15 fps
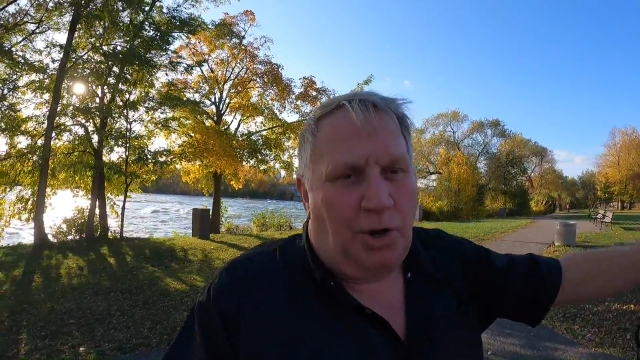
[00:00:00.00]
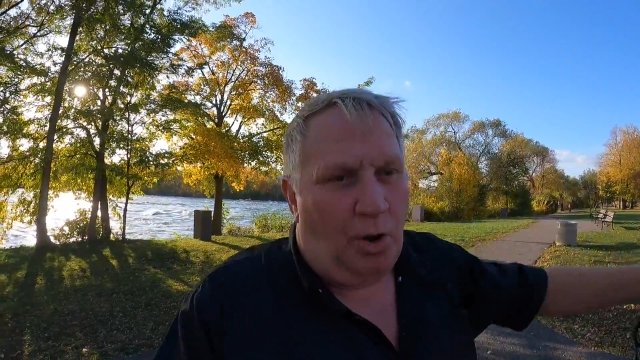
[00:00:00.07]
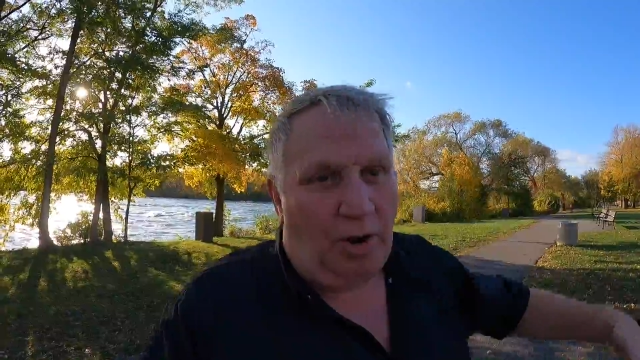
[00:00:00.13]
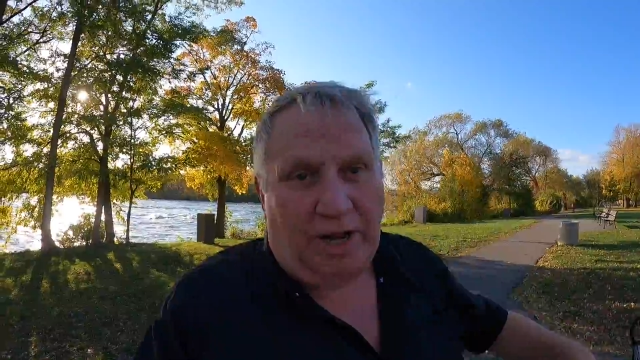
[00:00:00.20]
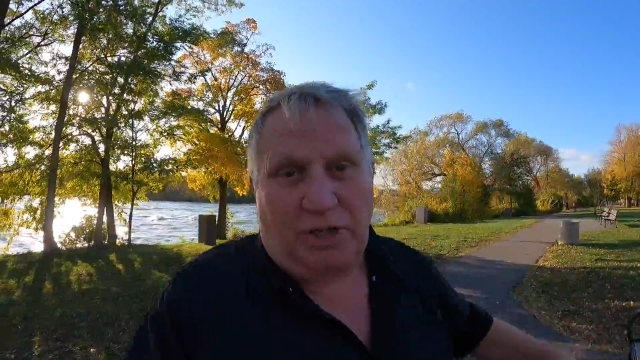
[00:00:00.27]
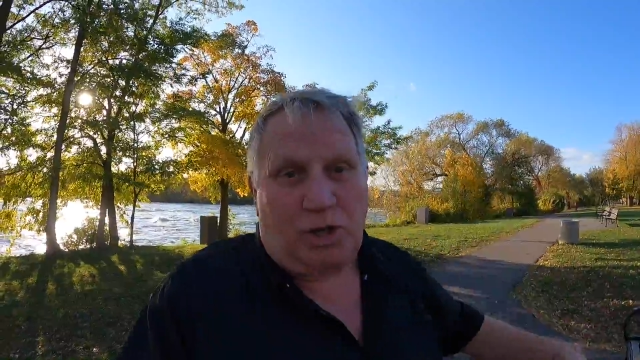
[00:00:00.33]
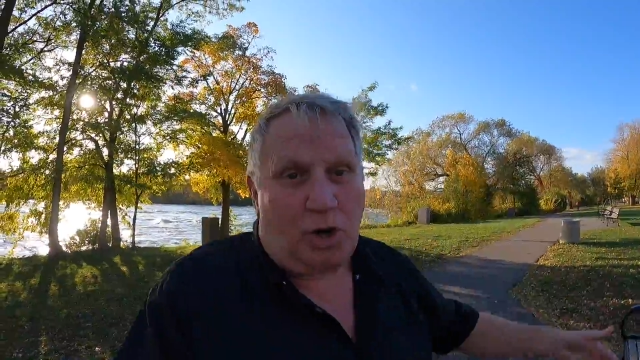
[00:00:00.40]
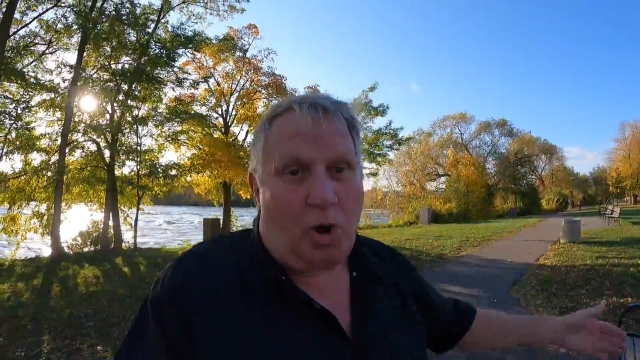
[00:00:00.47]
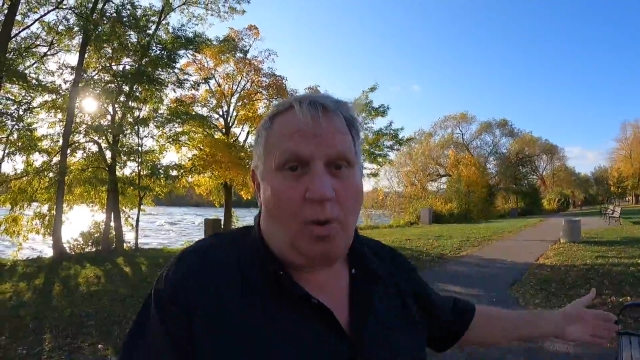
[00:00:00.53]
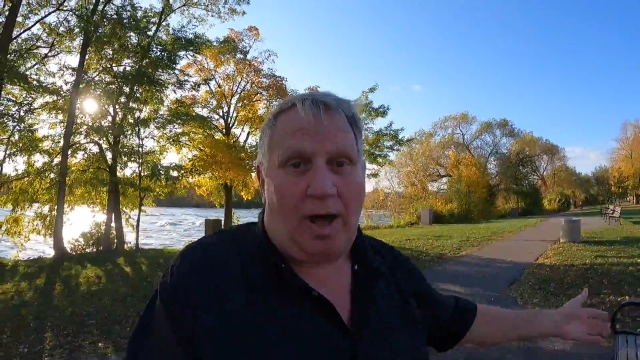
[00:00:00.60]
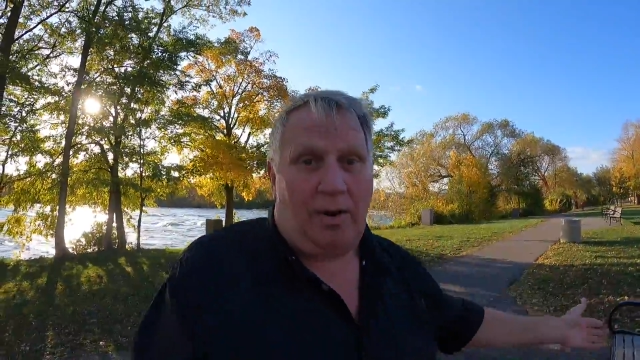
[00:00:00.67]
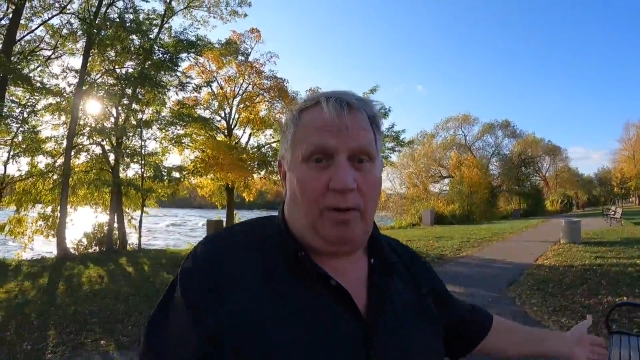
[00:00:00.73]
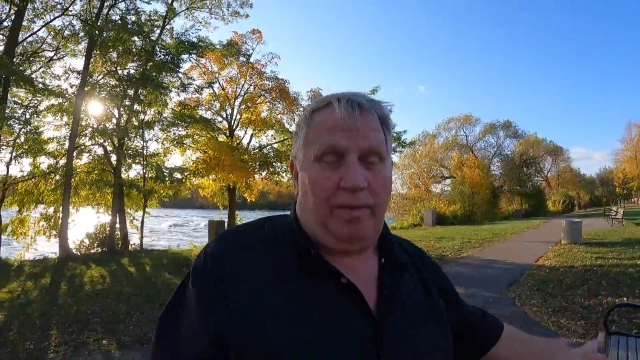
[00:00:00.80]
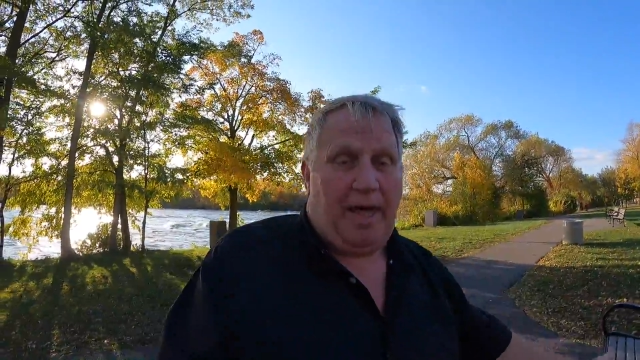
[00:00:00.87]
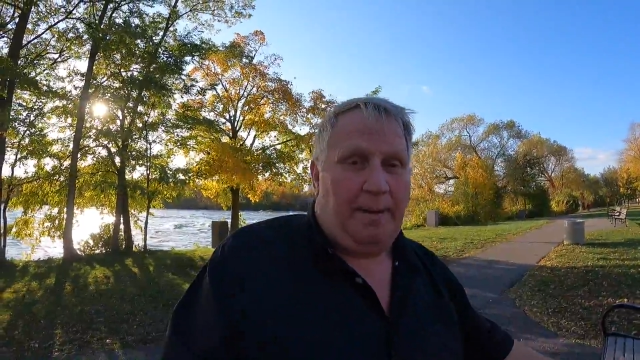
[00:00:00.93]
know, unless you go
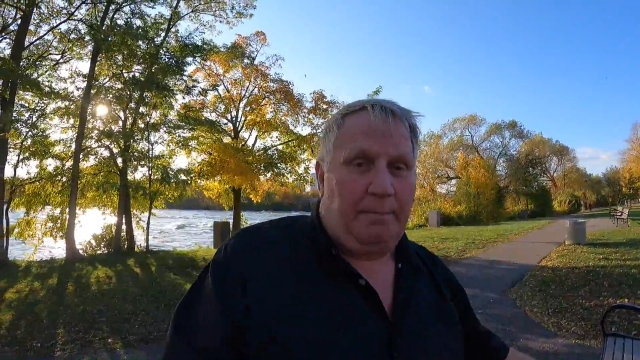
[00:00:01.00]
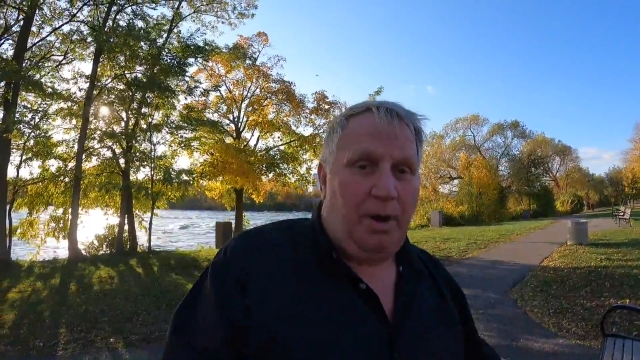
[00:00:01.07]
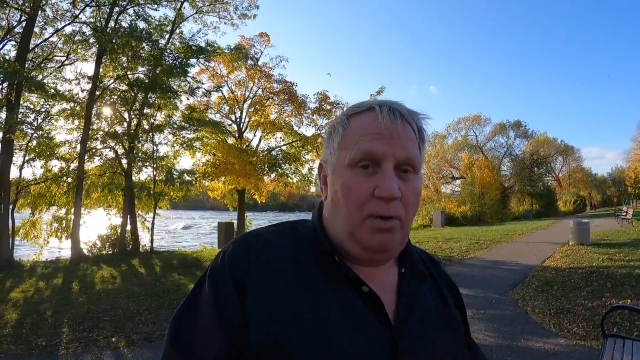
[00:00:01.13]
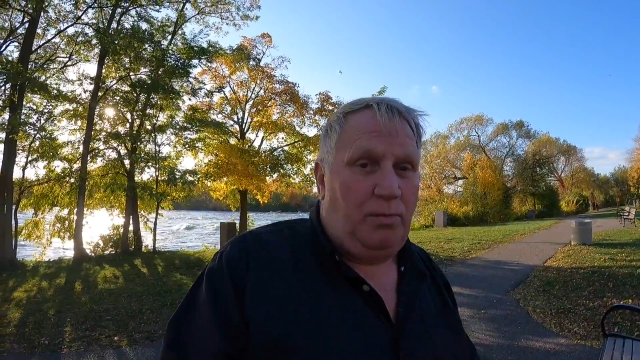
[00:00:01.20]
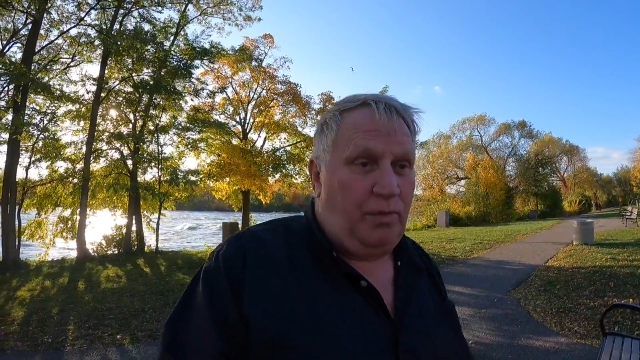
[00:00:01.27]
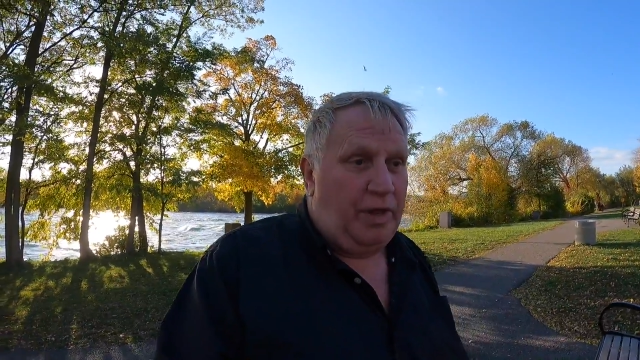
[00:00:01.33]
out on that boat,